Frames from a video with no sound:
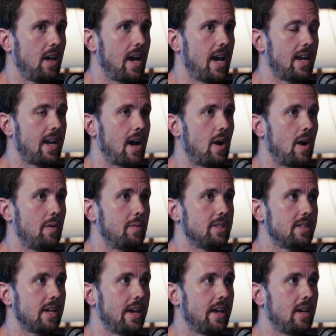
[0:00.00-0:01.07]
And I would
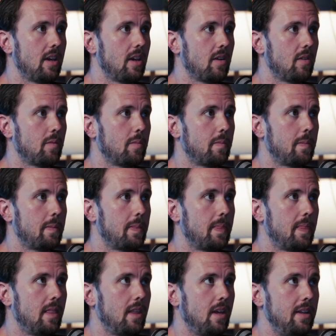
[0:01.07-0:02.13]
say
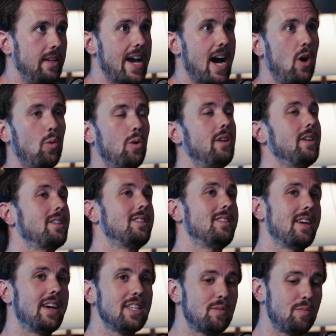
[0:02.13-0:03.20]
now what
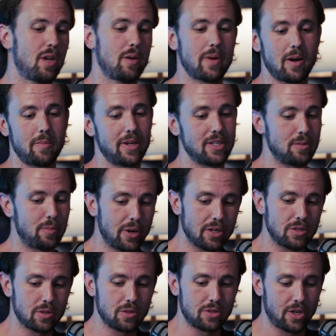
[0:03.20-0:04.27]
excites me about my
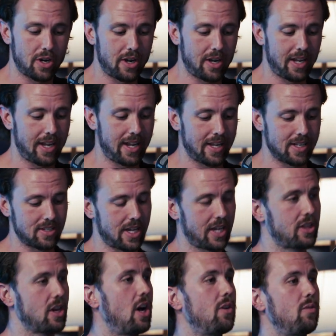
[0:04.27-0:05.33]
spiritual journey is like
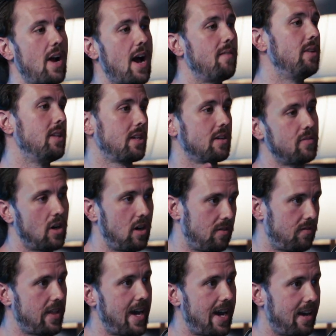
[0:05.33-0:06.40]
the unraveling of all
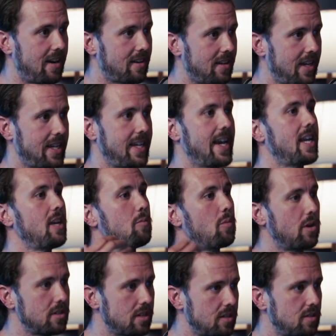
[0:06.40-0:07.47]
of that, like getting
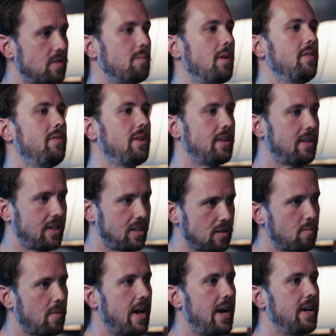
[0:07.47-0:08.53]
more in touch with my feelings,
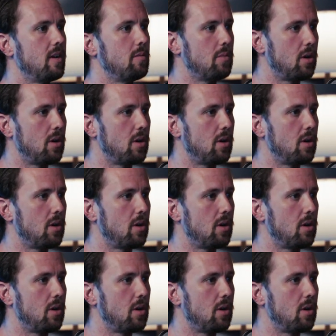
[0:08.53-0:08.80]
my emotions.